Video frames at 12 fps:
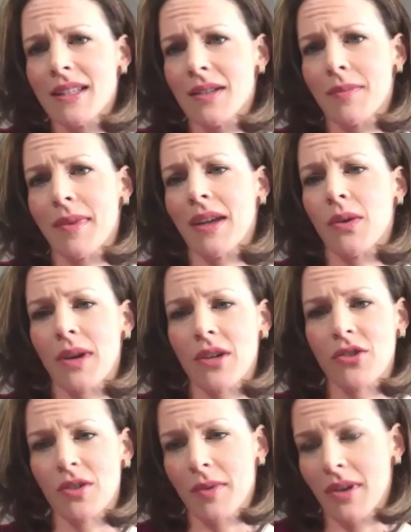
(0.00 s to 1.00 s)
to my
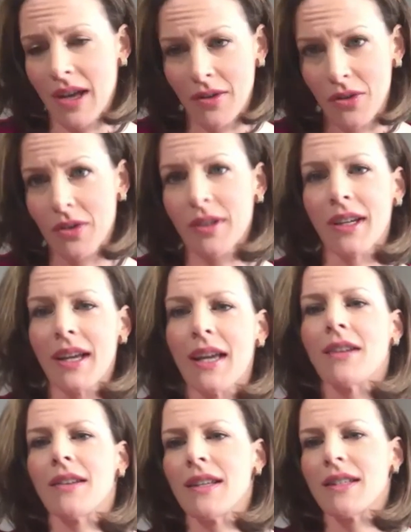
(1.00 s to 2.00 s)
question about how you're going to
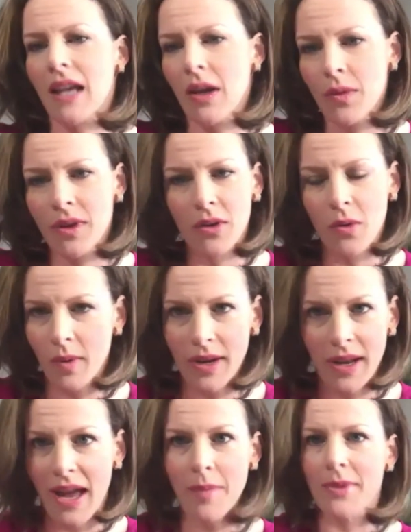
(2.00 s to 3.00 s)
handle this, I want to know what
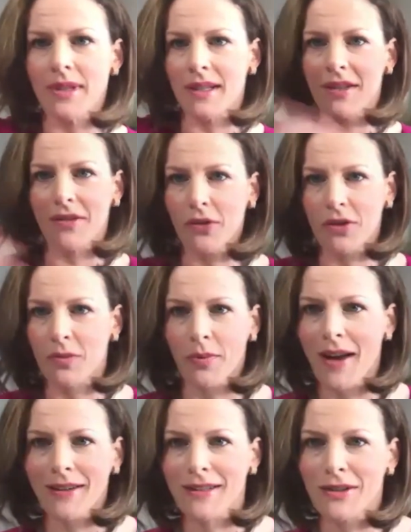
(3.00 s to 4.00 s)
happens in the first
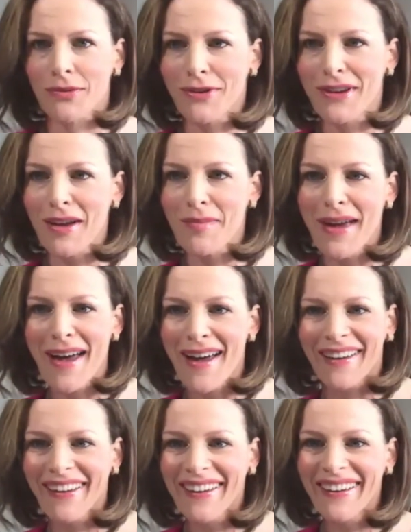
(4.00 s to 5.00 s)
practice when you get
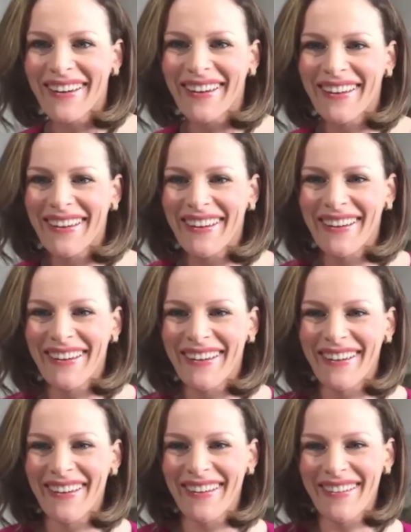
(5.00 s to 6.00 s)
back.
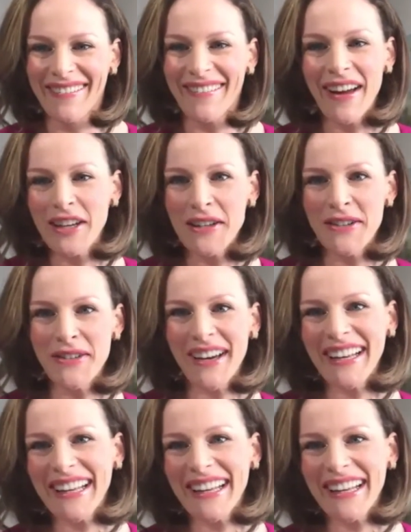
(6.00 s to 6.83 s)
Why do you drink?